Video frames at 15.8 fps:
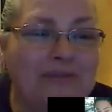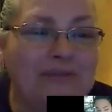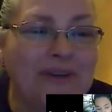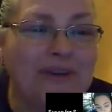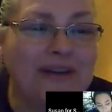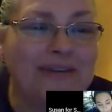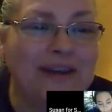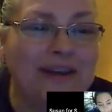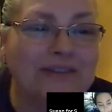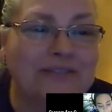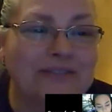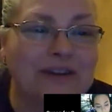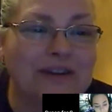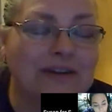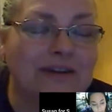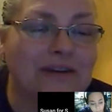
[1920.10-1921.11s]
found out
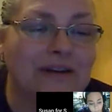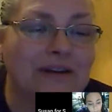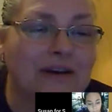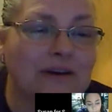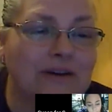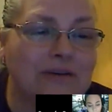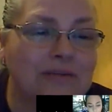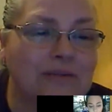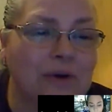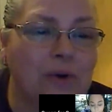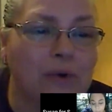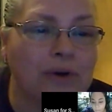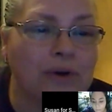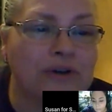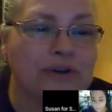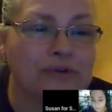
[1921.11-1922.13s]
the
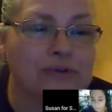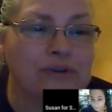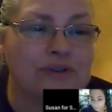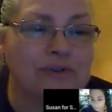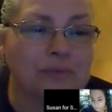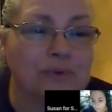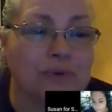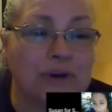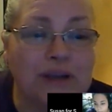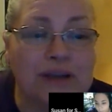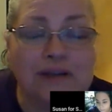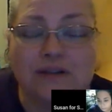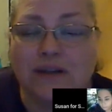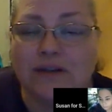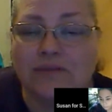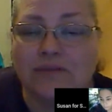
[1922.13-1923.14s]
corridors were
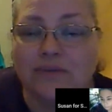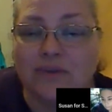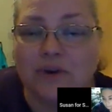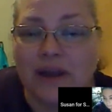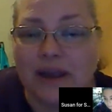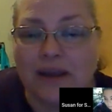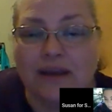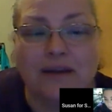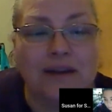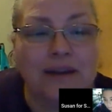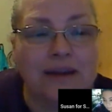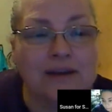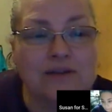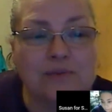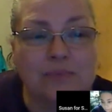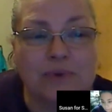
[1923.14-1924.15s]
easy for egg
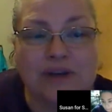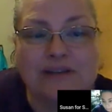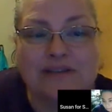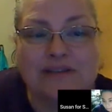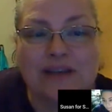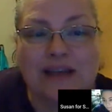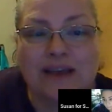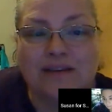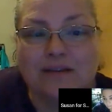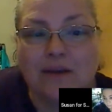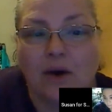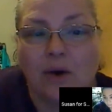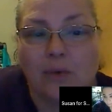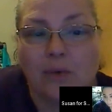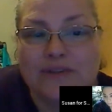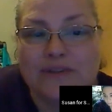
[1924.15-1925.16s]
layers because I'd
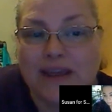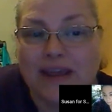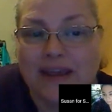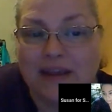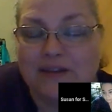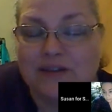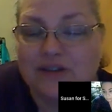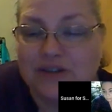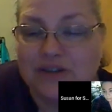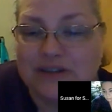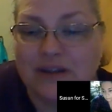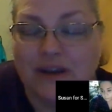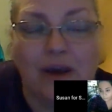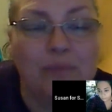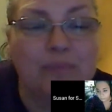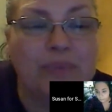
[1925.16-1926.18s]
always had just
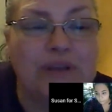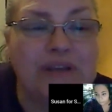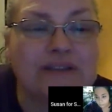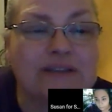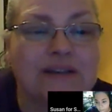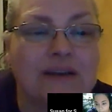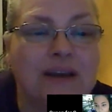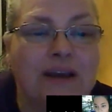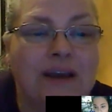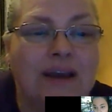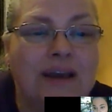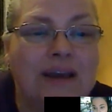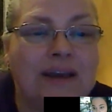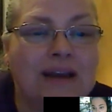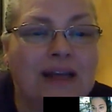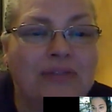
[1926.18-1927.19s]
guppies,
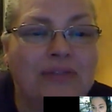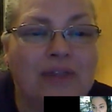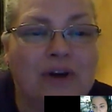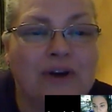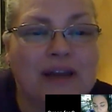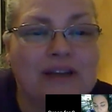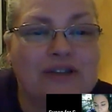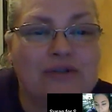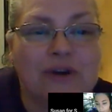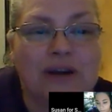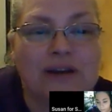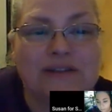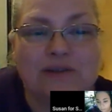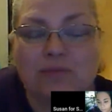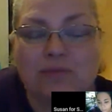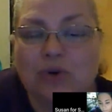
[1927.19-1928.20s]
and I thought I'd try
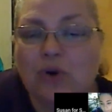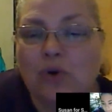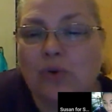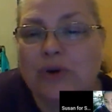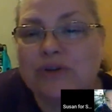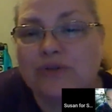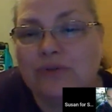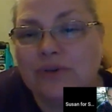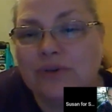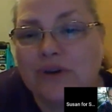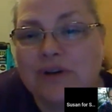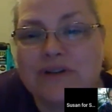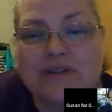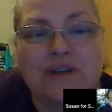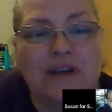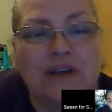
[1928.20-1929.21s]
some
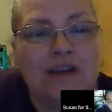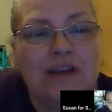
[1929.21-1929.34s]
corridors